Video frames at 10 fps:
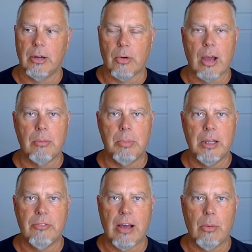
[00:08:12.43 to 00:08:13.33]
ground
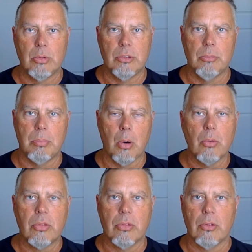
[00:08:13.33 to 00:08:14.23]
beef. I will do
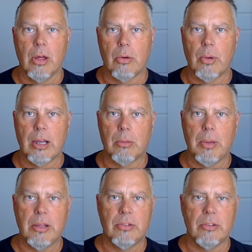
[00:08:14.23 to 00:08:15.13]
both on a regular
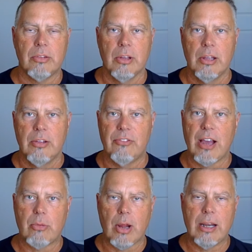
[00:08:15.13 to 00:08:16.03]
basis. In
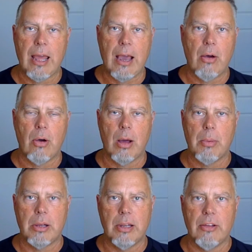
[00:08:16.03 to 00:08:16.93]
fact, right now I'm
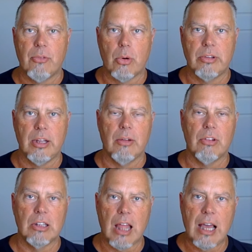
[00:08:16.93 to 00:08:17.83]
on day 14 of
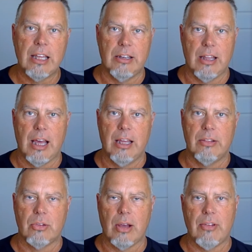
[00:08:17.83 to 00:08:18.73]
a lion
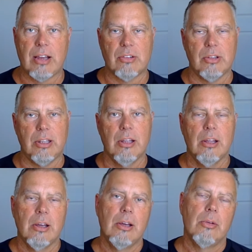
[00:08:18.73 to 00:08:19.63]
diet, so I've actually
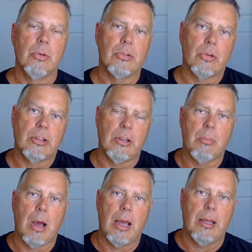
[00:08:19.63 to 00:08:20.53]
restricted
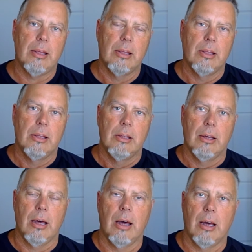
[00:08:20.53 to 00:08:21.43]
my
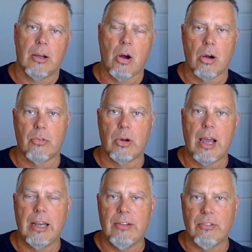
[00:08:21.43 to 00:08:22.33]
carnivore
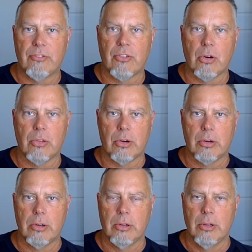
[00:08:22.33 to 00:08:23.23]
diet even
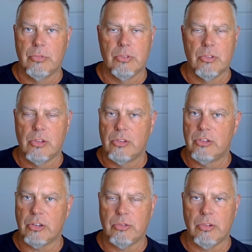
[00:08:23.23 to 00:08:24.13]
further,
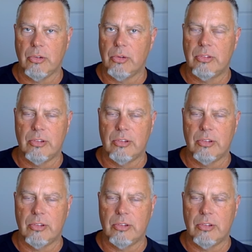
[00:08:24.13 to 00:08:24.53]
just to